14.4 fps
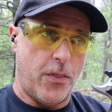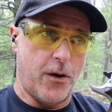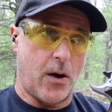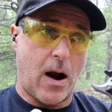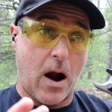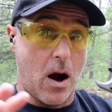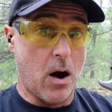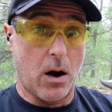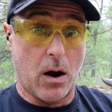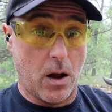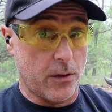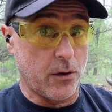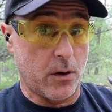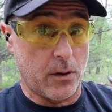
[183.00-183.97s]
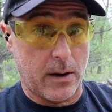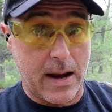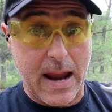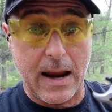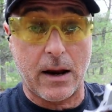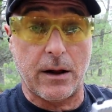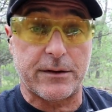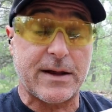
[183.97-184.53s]
there are other
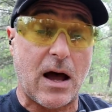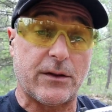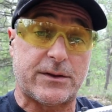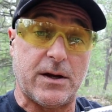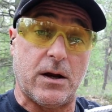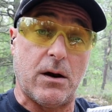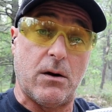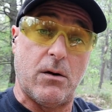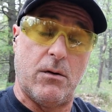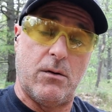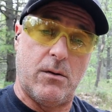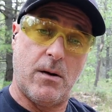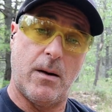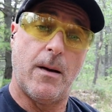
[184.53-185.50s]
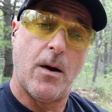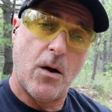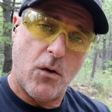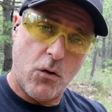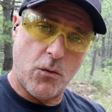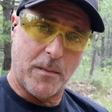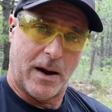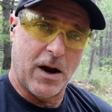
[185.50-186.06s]
handguns out there.
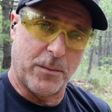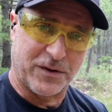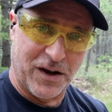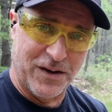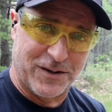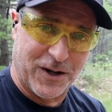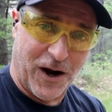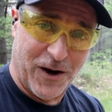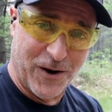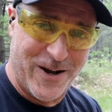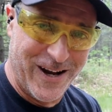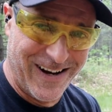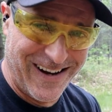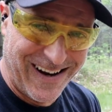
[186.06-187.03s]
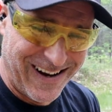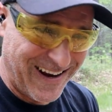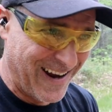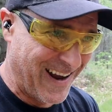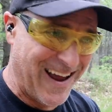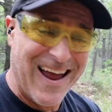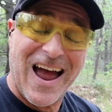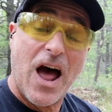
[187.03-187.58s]
Ooh, my arm's getting tired.
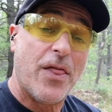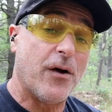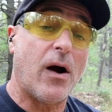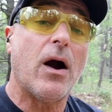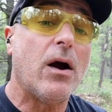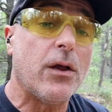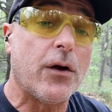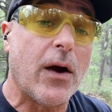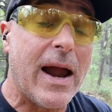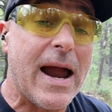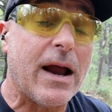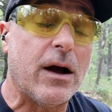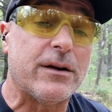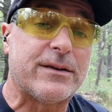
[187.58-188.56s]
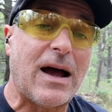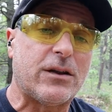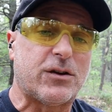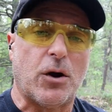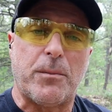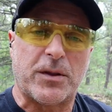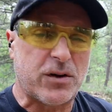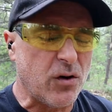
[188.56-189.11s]
There are other handguns
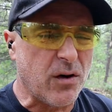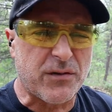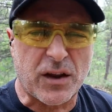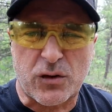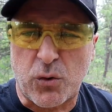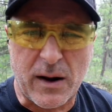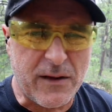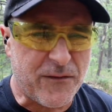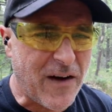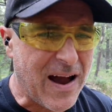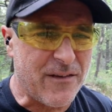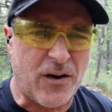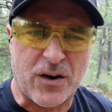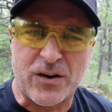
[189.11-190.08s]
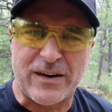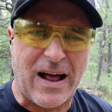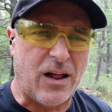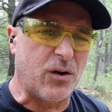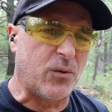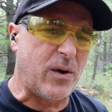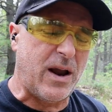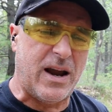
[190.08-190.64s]
out there, but they're of the
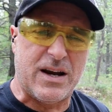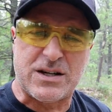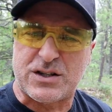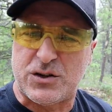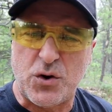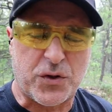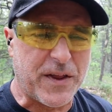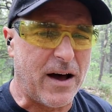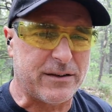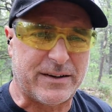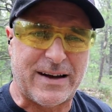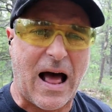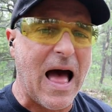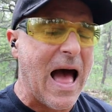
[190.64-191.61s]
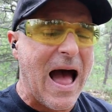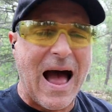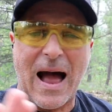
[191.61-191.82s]
$2,500 range, $2,000.